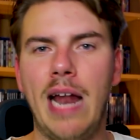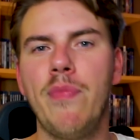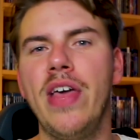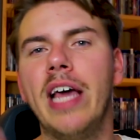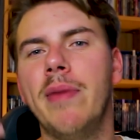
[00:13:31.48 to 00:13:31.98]
And
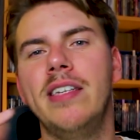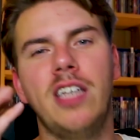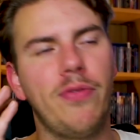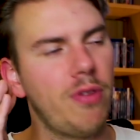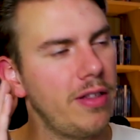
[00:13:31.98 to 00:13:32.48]
I'm thinking to
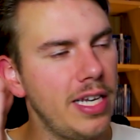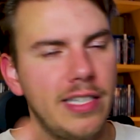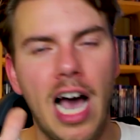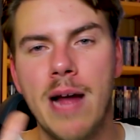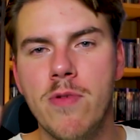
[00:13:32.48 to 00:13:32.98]
myself throughout the
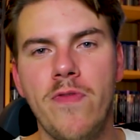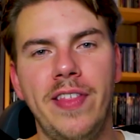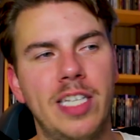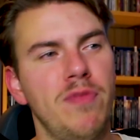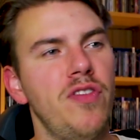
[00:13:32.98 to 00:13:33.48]
entire movie,
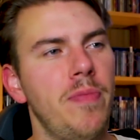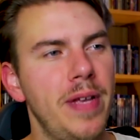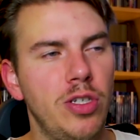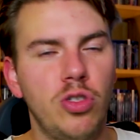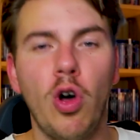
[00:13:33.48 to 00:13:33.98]
this movie would
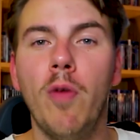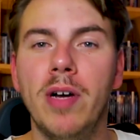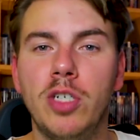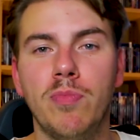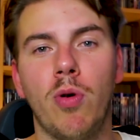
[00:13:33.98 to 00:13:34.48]
be so
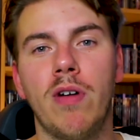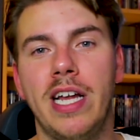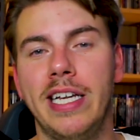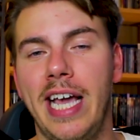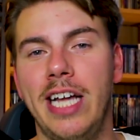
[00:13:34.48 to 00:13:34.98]
much more
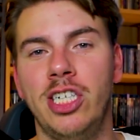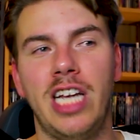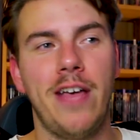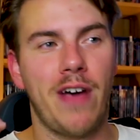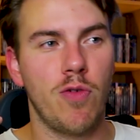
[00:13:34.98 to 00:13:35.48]

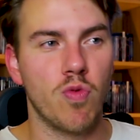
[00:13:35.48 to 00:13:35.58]
engaging if I